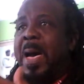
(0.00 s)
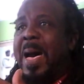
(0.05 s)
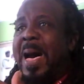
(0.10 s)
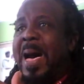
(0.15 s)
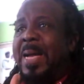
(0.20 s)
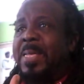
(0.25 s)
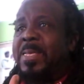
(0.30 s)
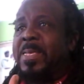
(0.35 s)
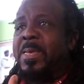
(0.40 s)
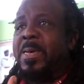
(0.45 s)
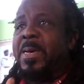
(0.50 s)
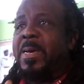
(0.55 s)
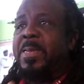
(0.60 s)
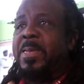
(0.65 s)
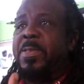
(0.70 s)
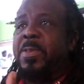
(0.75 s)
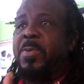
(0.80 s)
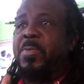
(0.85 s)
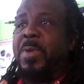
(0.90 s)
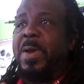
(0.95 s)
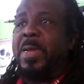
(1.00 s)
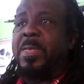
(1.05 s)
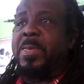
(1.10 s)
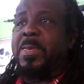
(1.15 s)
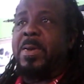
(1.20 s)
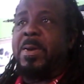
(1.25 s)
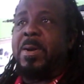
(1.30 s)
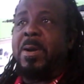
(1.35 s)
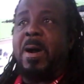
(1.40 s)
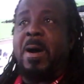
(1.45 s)
Actor and
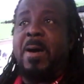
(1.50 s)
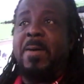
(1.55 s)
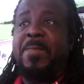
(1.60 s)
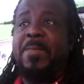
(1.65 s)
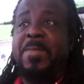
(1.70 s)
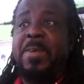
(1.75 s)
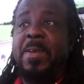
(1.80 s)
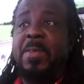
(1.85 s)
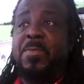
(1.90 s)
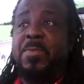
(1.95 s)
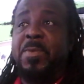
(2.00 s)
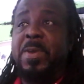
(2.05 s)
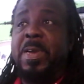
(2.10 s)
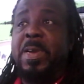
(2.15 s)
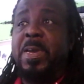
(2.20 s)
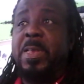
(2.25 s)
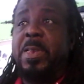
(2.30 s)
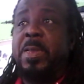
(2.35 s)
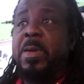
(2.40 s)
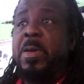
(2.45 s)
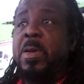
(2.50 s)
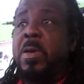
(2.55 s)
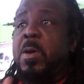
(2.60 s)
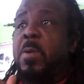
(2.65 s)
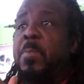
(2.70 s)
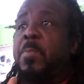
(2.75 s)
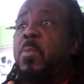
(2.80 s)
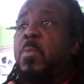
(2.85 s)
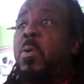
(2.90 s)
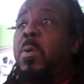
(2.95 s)
director Garfield Reid,
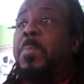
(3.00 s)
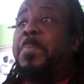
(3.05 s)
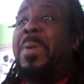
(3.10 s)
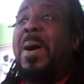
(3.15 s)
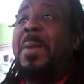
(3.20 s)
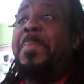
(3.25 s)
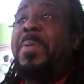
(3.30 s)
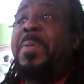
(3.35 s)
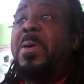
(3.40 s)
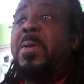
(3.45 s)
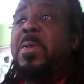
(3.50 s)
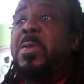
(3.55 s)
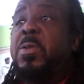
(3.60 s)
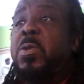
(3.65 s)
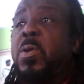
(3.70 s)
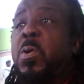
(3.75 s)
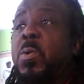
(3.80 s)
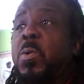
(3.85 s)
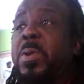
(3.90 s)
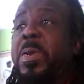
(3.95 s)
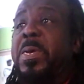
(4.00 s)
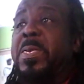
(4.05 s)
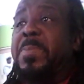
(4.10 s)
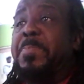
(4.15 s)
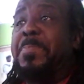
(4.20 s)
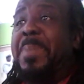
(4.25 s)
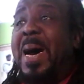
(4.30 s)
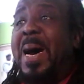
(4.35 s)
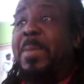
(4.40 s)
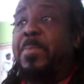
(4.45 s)
more popularly known as
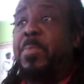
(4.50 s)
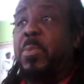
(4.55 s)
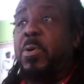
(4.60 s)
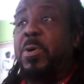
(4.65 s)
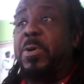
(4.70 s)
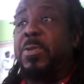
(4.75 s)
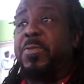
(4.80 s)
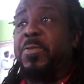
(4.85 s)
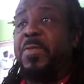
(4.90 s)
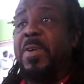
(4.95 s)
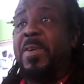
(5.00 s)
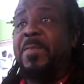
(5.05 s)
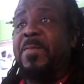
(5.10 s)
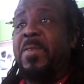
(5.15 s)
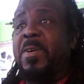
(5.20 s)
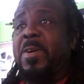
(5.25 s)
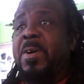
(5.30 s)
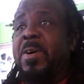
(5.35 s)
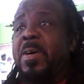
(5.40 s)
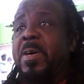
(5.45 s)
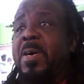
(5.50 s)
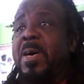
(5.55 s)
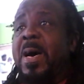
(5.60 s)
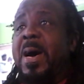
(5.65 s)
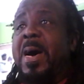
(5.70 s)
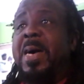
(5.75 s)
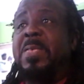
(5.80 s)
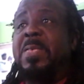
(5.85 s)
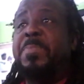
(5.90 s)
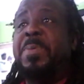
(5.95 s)
Bad Boy Trevor,
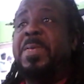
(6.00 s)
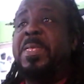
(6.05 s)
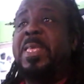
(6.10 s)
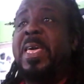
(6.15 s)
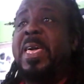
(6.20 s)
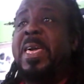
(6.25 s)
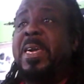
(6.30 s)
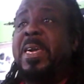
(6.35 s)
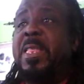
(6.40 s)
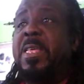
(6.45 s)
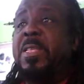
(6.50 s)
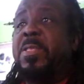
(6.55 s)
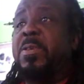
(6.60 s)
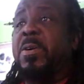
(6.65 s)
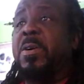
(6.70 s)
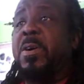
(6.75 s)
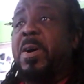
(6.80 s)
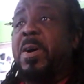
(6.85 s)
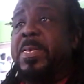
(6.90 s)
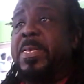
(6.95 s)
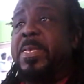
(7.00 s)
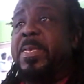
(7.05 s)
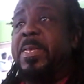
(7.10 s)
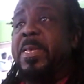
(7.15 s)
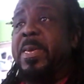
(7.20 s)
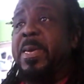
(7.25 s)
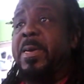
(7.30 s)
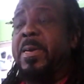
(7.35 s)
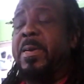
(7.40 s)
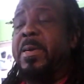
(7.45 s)
has been taken into
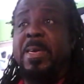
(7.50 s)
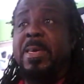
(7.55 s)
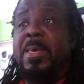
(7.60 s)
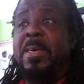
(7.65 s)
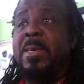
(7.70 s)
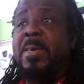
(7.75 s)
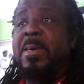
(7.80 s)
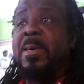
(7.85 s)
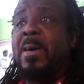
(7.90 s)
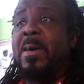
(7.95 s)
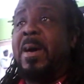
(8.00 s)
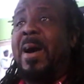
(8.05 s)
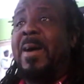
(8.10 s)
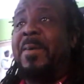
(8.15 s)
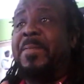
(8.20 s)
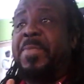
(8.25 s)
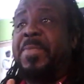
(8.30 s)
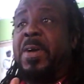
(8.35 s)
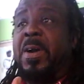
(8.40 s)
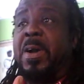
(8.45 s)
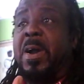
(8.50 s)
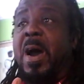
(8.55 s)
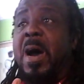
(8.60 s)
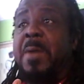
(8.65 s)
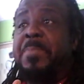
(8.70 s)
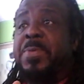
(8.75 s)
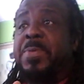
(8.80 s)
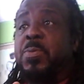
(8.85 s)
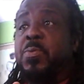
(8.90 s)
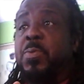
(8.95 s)
custody after cops